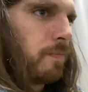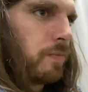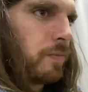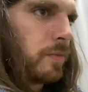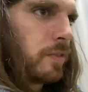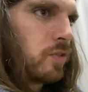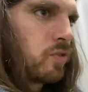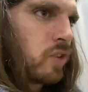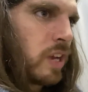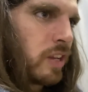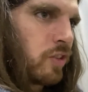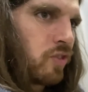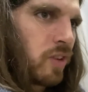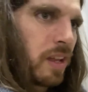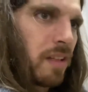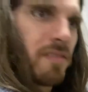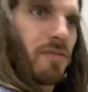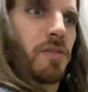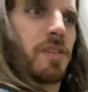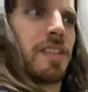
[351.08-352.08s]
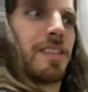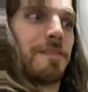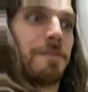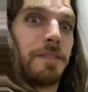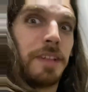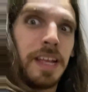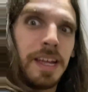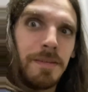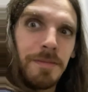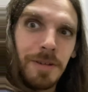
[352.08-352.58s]
changing sort of the
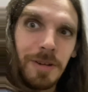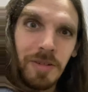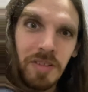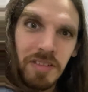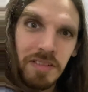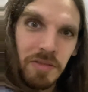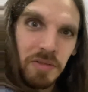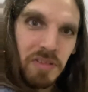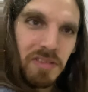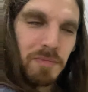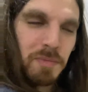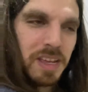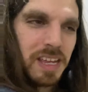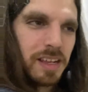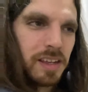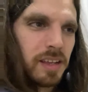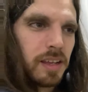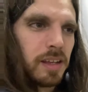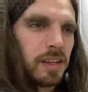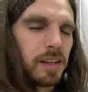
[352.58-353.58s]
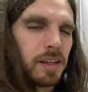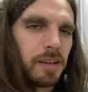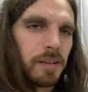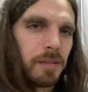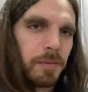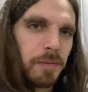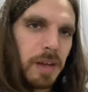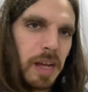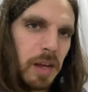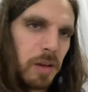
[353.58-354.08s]
flavor, so to speak,
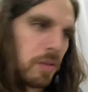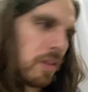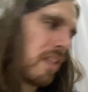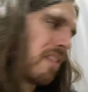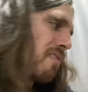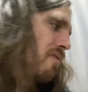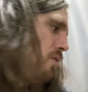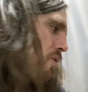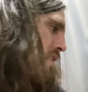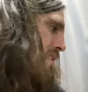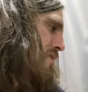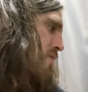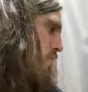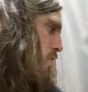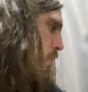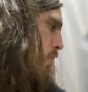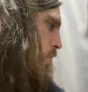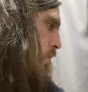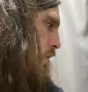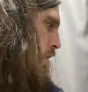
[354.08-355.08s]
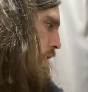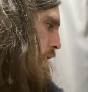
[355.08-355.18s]
of how these stories are told.